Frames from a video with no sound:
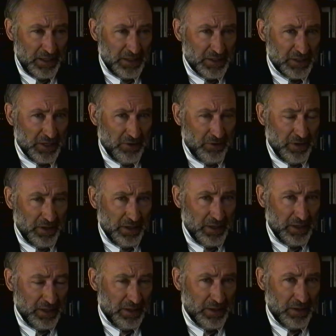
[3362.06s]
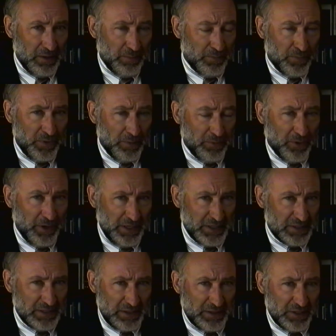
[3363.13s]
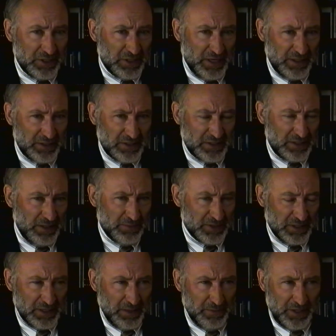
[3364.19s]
So the point is that the shot seems to come